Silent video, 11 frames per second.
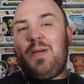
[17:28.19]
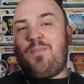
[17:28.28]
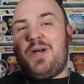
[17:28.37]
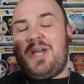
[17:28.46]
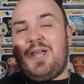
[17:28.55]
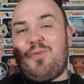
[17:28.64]

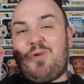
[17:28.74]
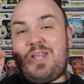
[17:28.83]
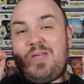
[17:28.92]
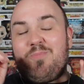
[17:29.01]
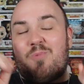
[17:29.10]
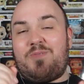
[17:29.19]
But
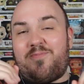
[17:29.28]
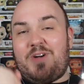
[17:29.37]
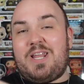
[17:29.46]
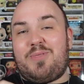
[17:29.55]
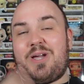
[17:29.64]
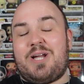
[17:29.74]
one
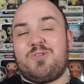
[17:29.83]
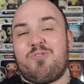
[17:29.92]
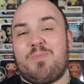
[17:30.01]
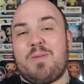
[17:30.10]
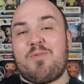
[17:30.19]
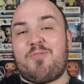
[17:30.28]
funny thing I do
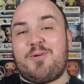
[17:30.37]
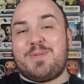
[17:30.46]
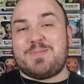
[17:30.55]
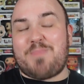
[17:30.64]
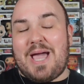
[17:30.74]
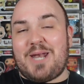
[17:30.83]
remember from
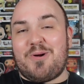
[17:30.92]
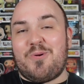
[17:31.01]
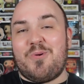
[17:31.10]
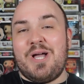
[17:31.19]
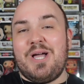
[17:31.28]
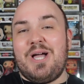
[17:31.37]
his panel,